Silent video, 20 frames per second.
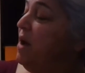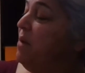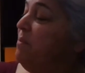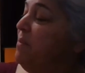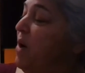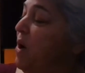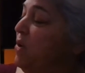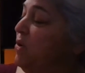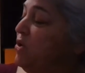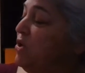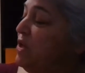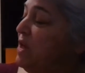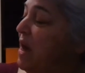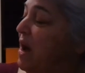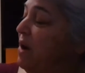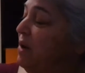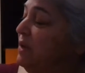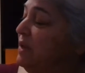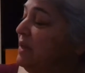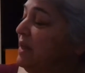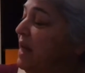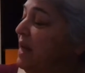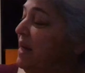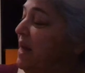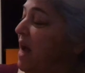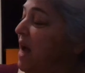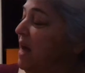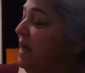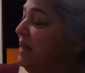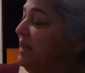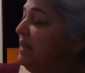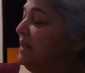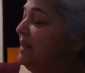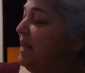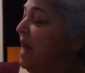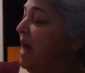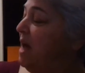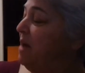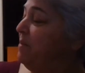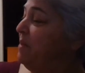Mo shouts and hugs
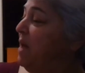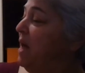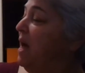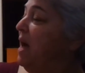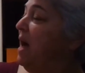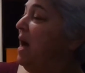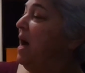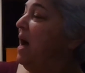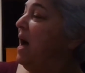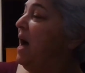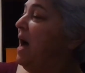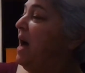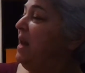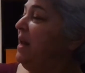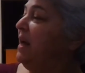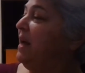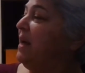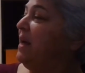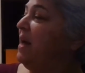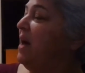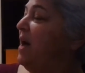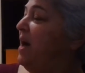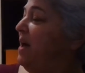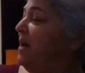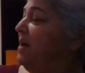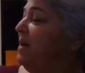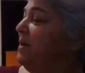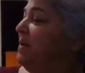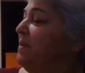Sam. Hanukkah!